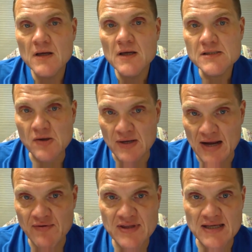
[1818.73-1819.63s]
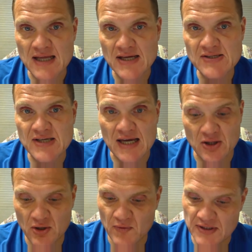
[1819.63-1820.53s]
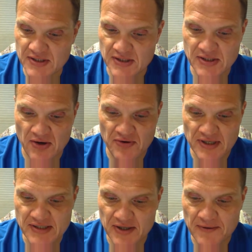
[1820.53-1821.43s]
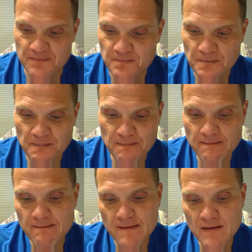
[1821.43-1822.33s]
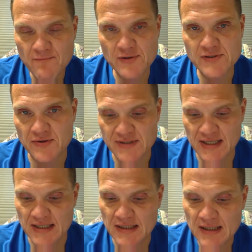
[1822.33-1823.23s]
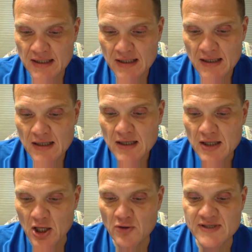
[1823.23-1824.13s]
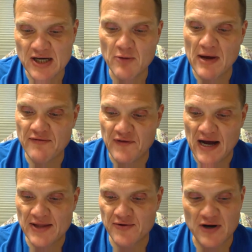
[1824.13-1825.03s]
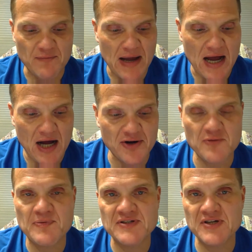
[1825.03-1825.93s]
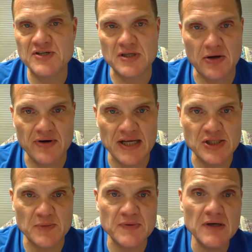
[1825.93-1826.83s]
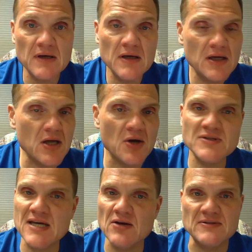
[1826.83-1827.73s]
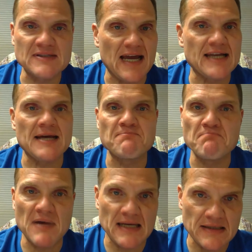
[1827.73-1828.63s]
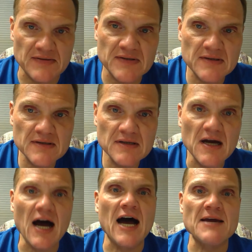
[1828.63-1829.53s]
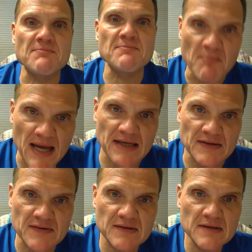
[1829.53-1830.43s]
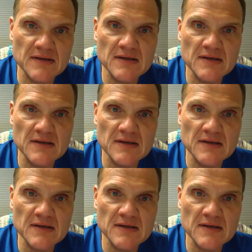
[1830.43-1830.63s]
So in everything that he said, look what his concern is here. Verse 13, go tell my father of my honored position here in Egypt. Go tell dad I made it. I made it.